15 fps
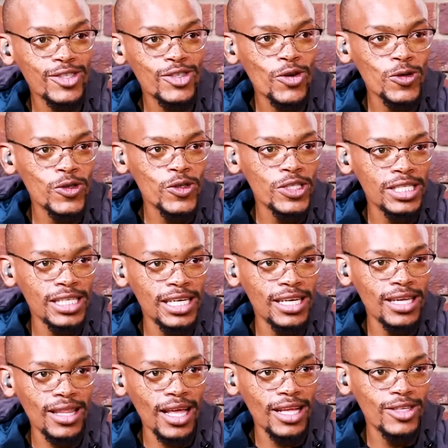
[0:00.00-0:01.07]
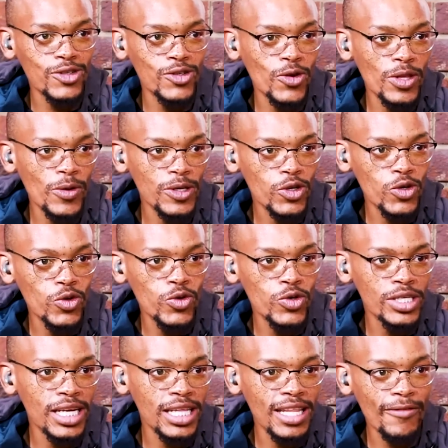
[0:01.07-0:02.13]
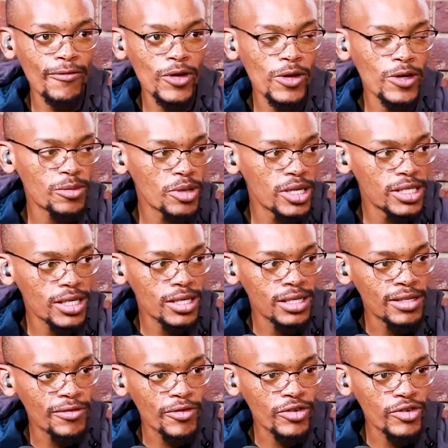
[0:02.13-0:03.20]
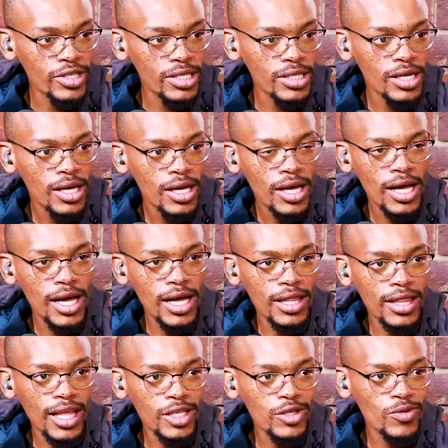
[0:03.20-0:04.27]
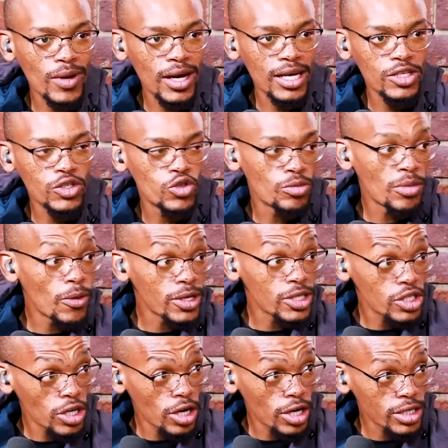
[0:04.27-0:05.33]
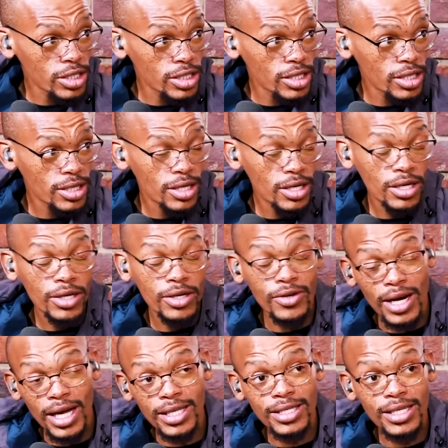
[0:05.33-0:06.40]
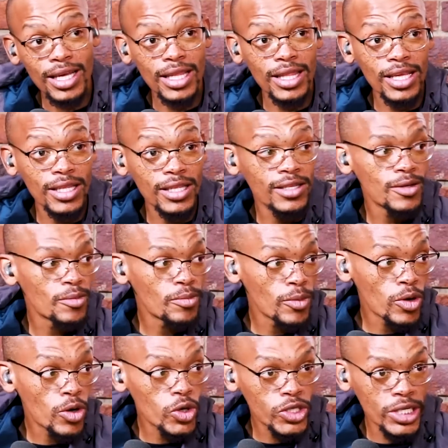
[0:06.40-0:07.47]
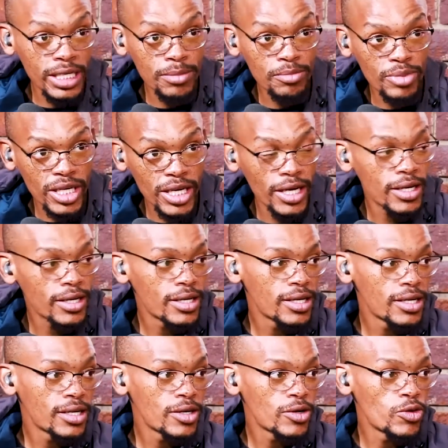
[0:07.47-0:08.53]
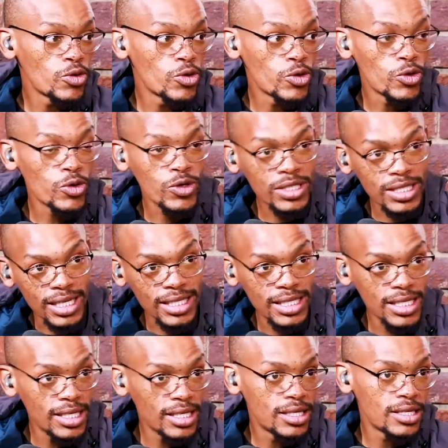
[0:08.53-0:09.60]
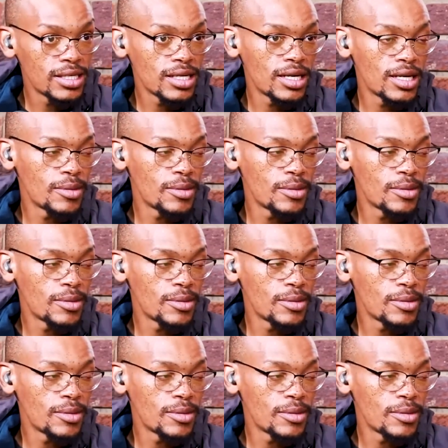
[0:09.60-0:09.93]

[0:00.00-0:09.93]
So to say that there was collusion and therefore there was political interference, and that's why Zuma was charged, right? And then Mkotedi Mpie, who succeeded